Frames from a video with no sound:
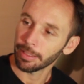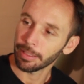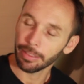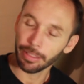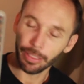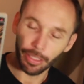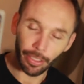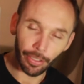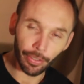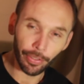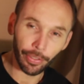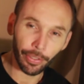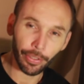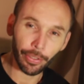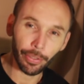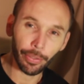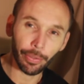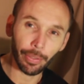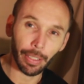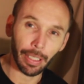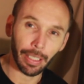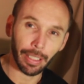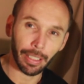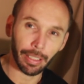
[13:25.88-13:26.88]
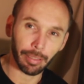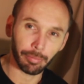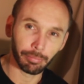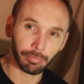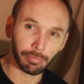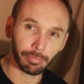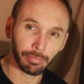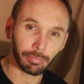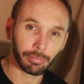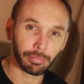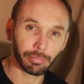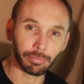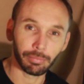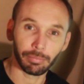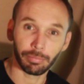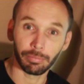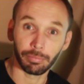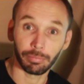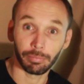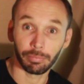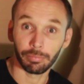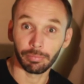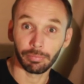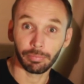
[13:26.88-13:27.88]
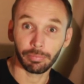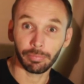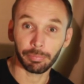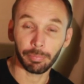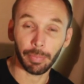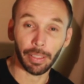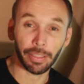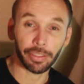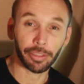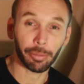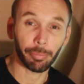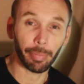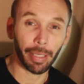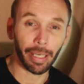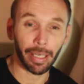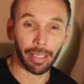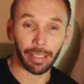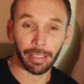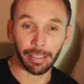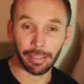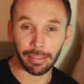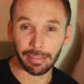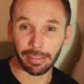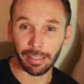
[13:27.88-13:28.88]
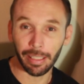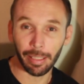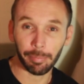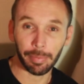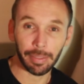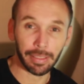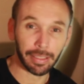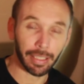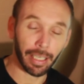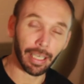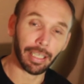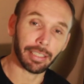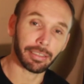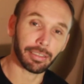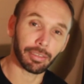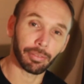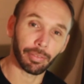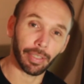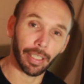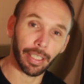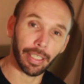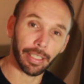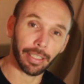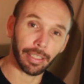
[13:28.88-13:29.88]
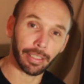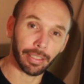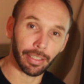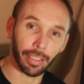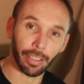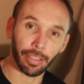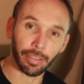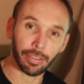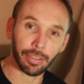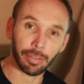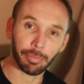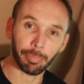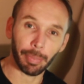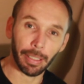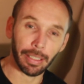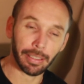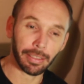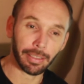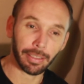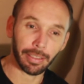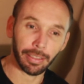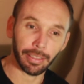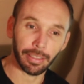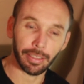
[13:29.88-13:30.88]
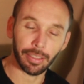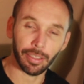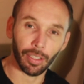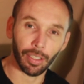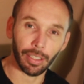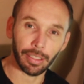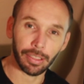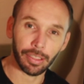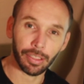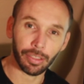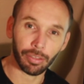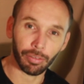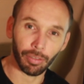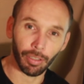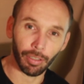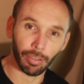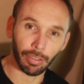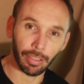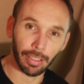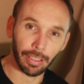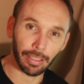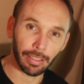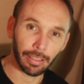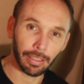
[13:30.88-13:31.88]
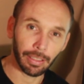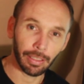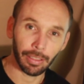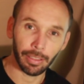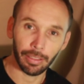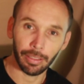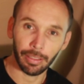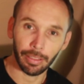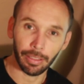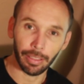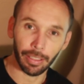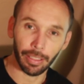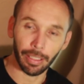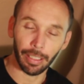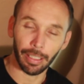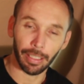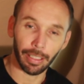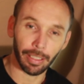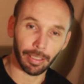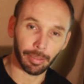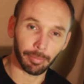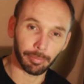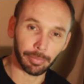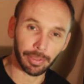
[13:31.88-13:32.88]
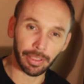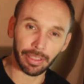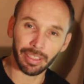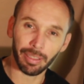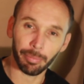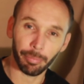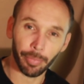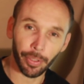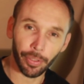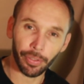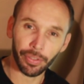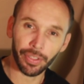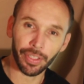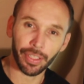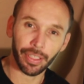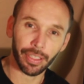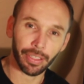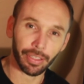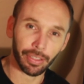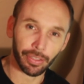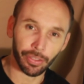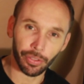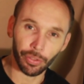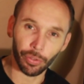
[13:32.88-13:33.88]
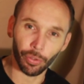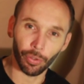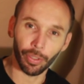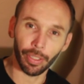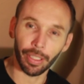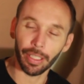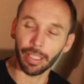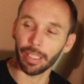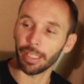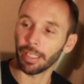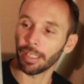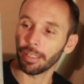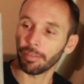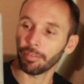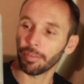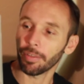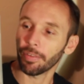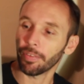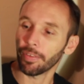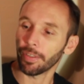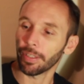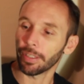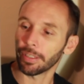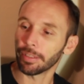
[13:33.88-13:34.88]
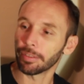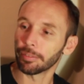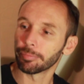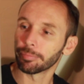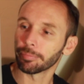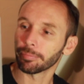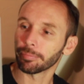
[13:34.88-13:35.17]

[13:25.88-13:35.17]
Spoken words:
tell you much about it, except it's Castlevania, you know. It's basically a side-scroller. Just the music, the story, and everything.